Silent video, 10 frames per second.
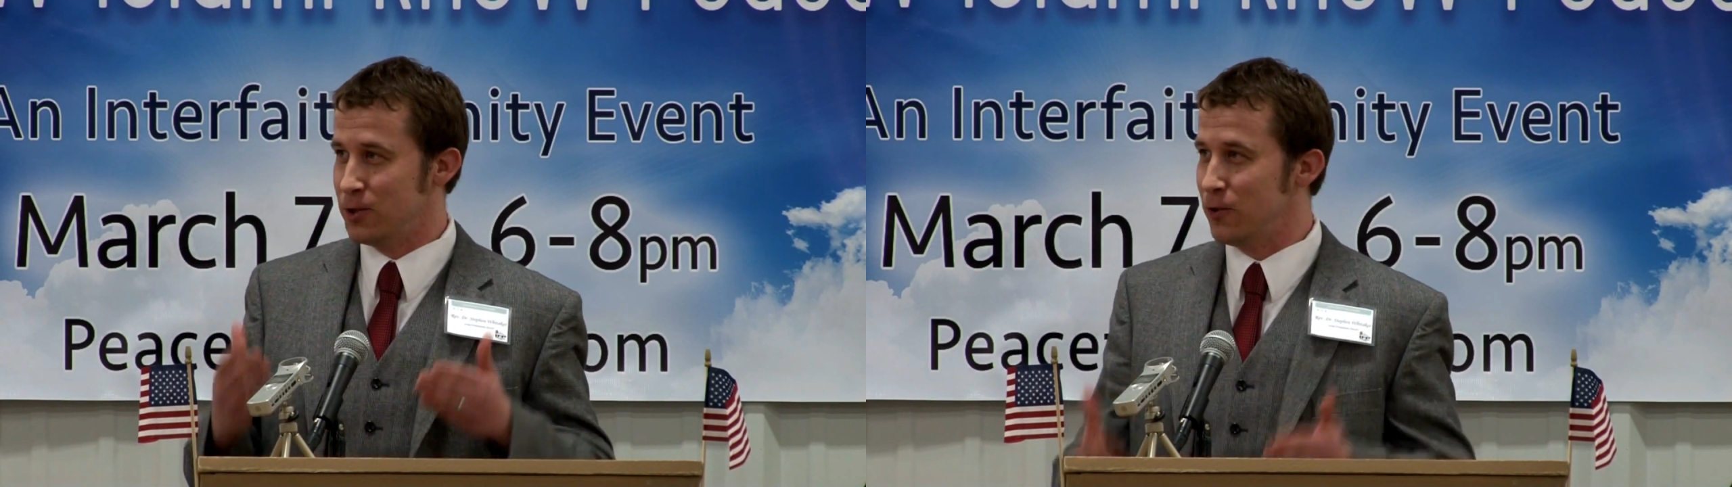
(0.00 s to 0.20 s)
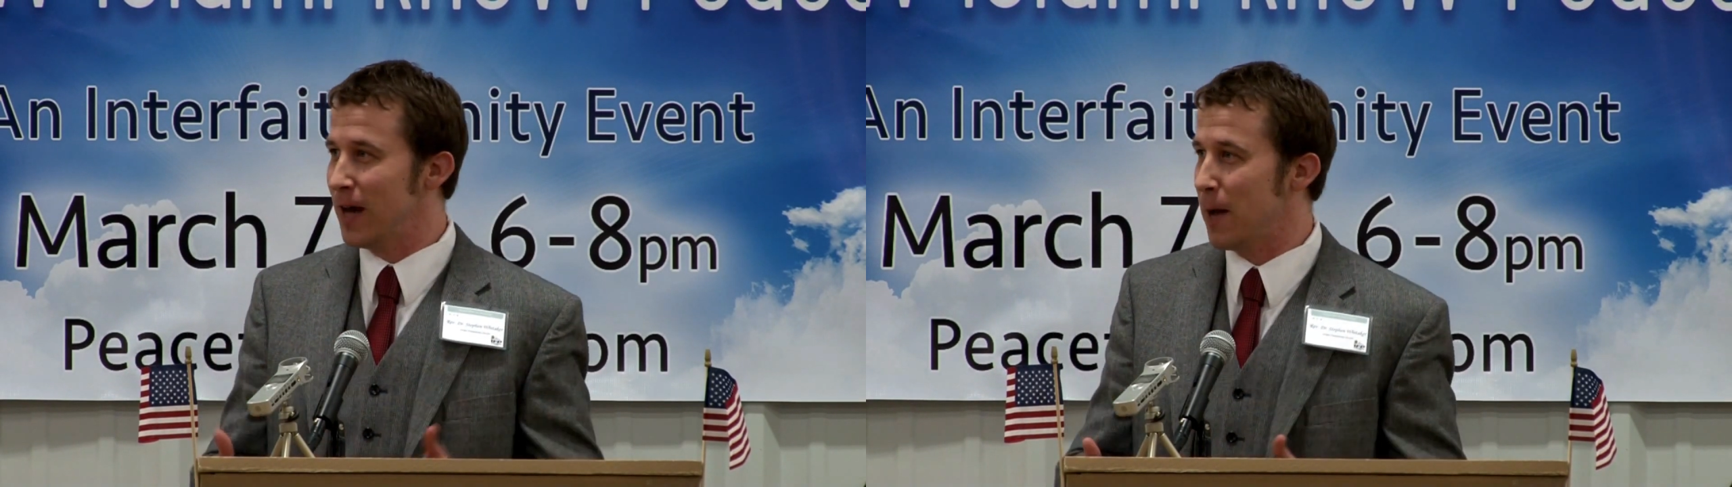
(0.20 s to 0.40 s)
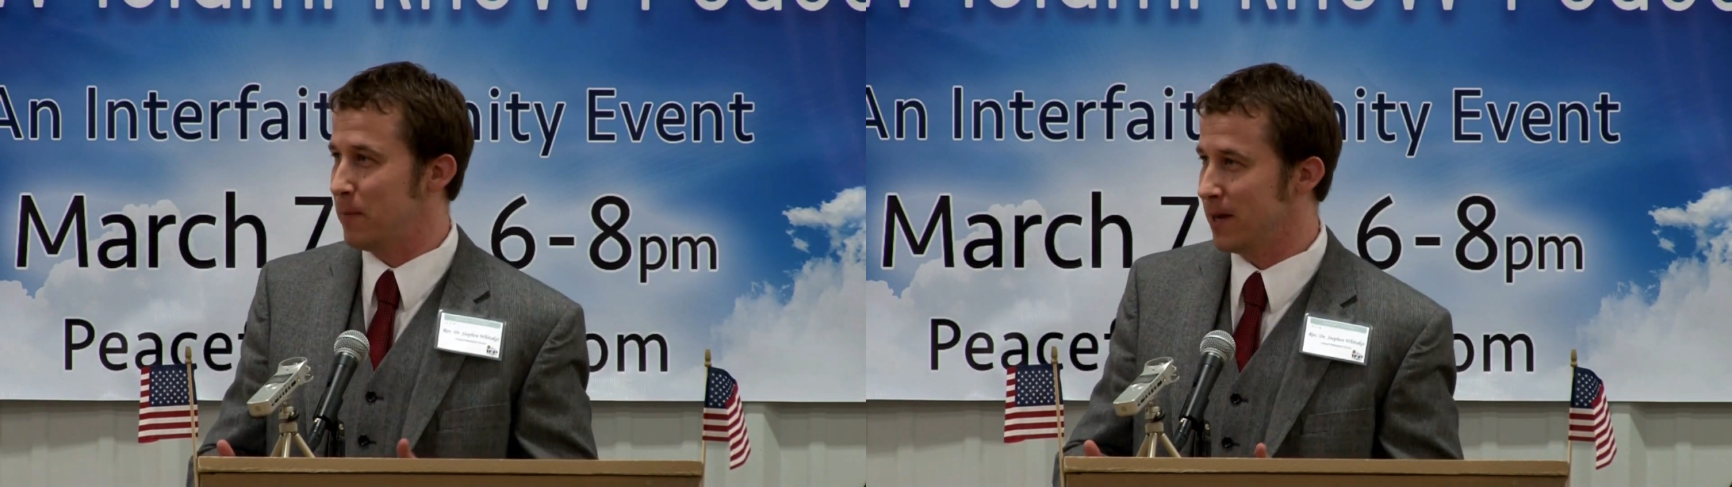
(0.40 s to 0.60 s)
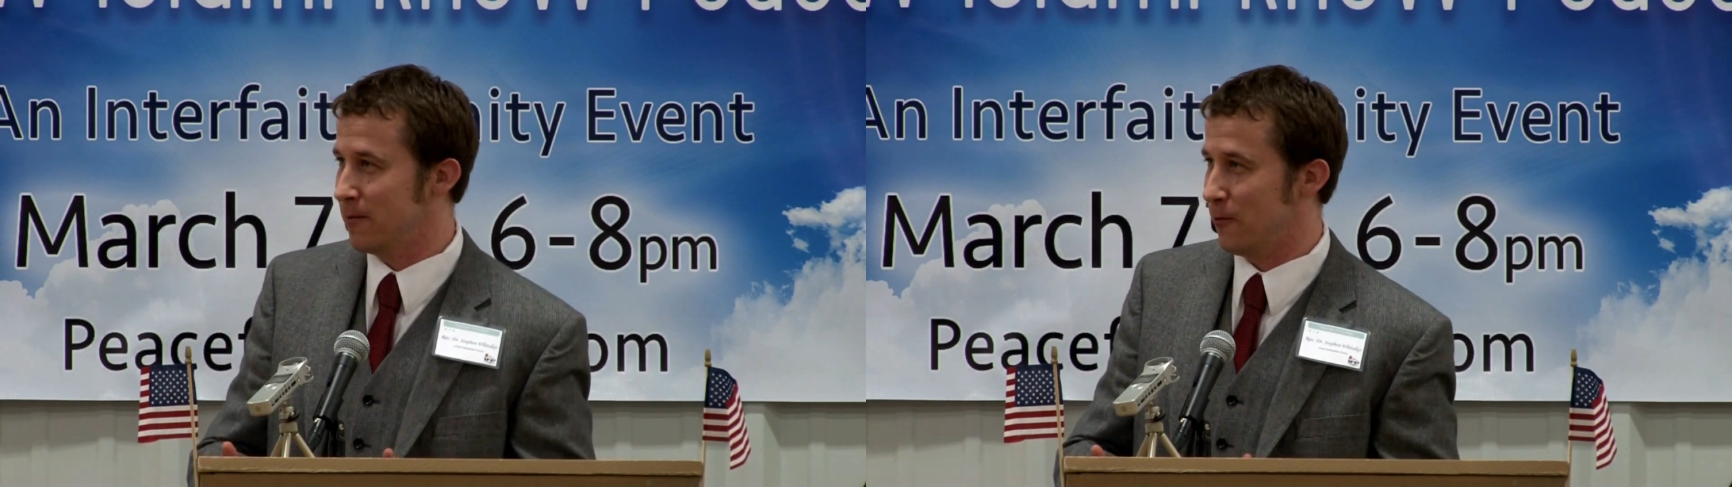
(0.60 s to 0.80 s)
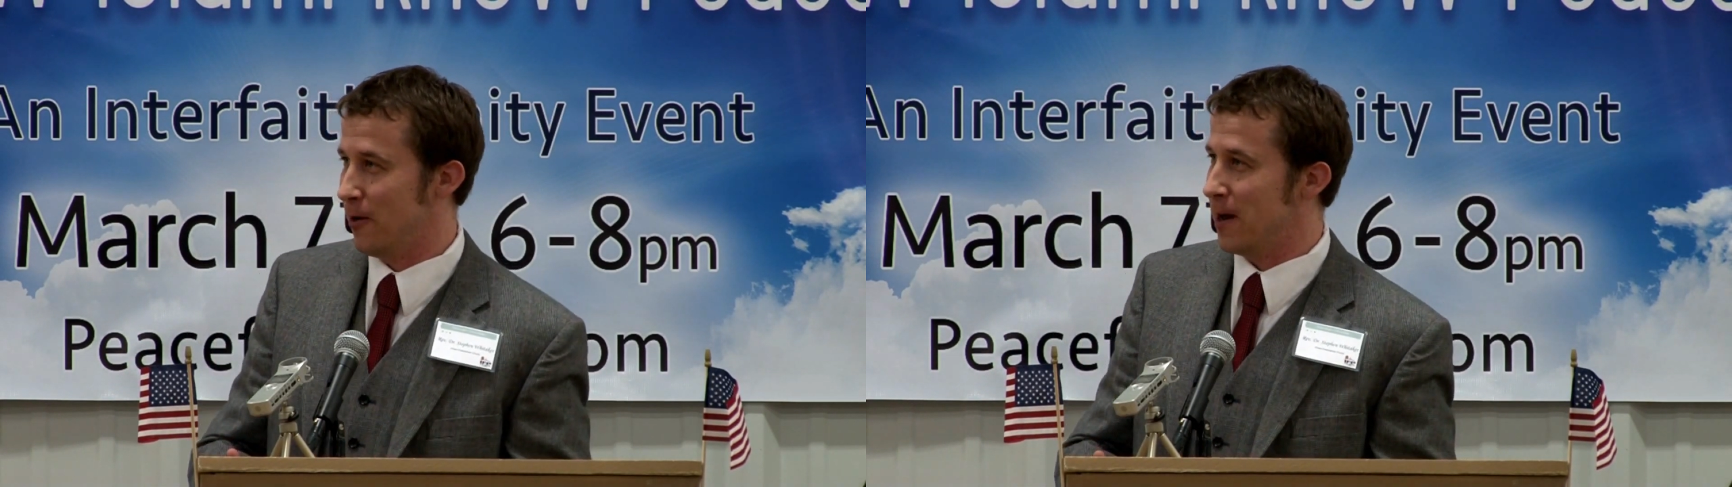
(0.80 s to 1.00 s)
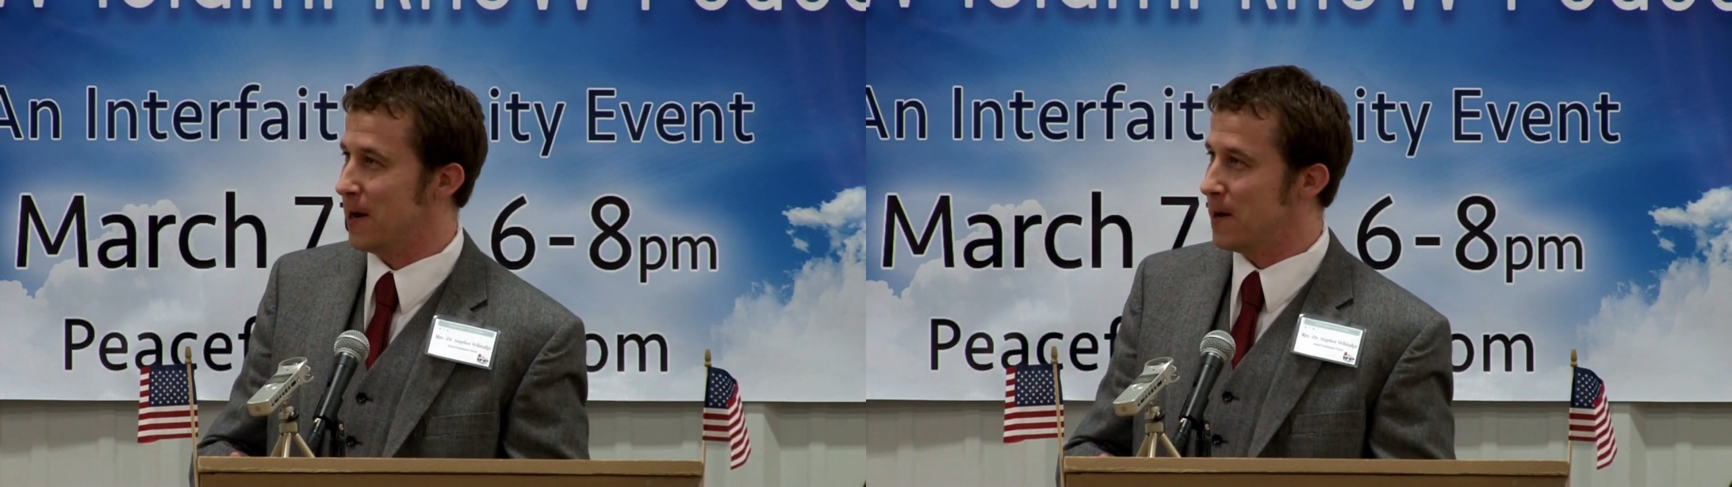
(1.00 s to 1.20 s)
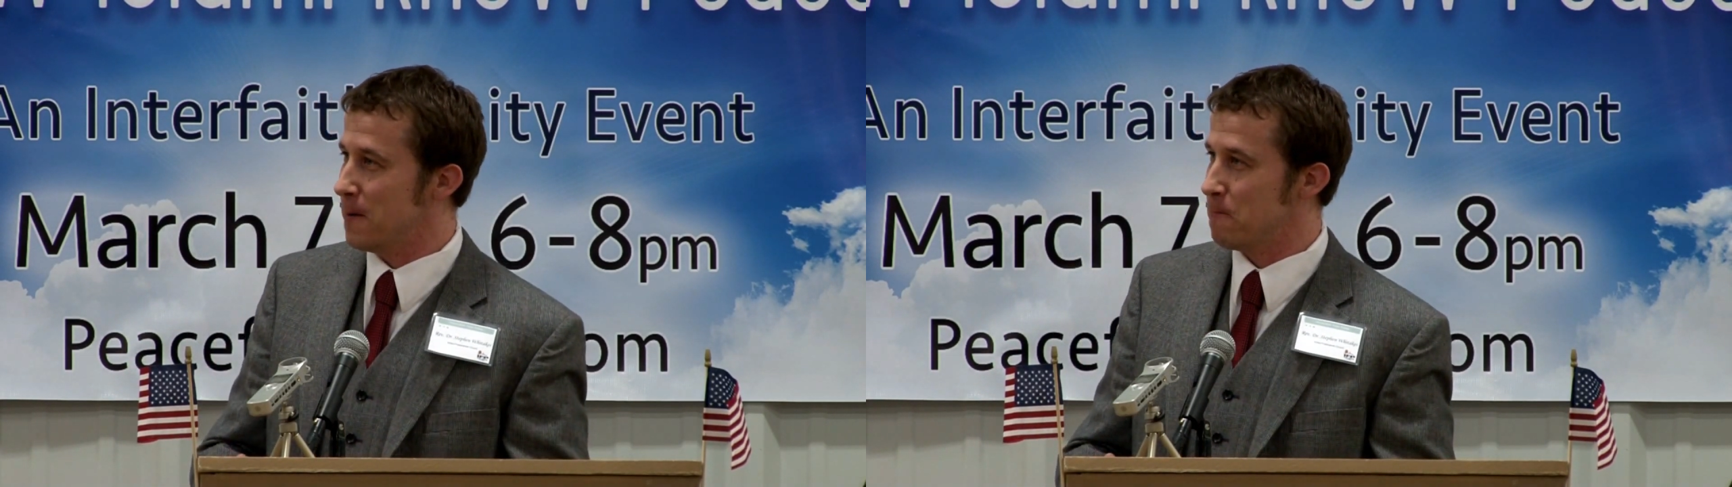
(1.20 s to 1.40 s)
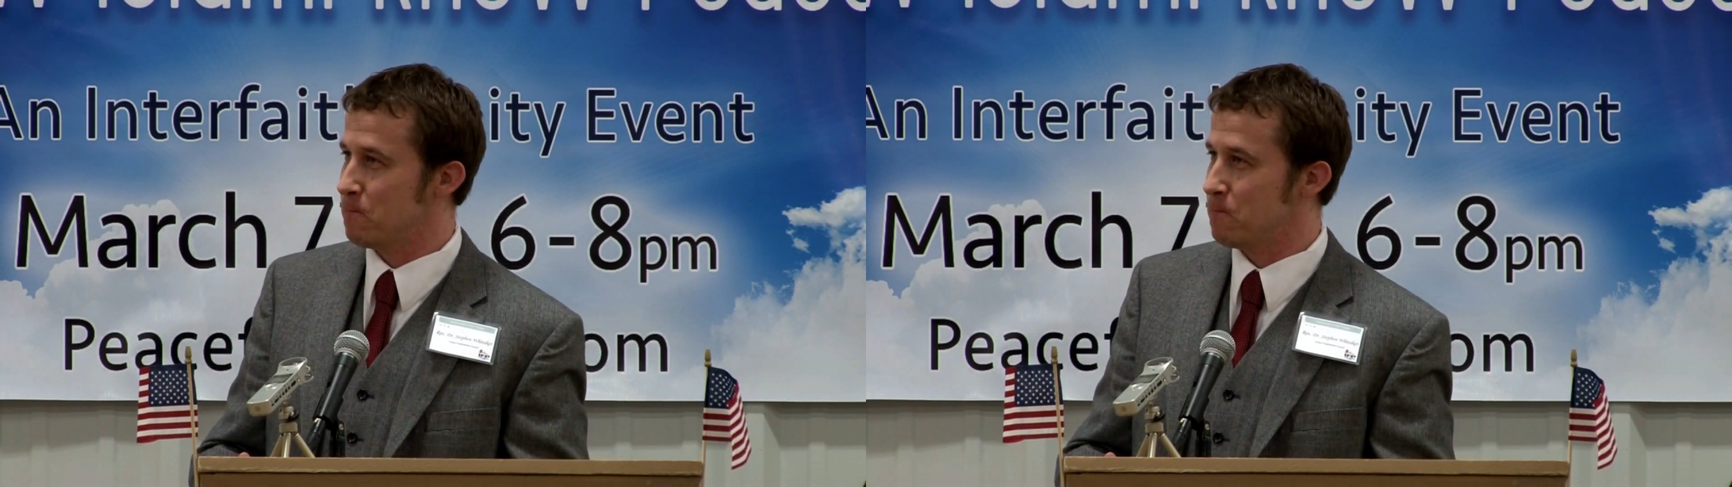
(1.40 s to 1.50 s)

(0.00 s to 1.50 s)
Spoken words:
do not be afraid.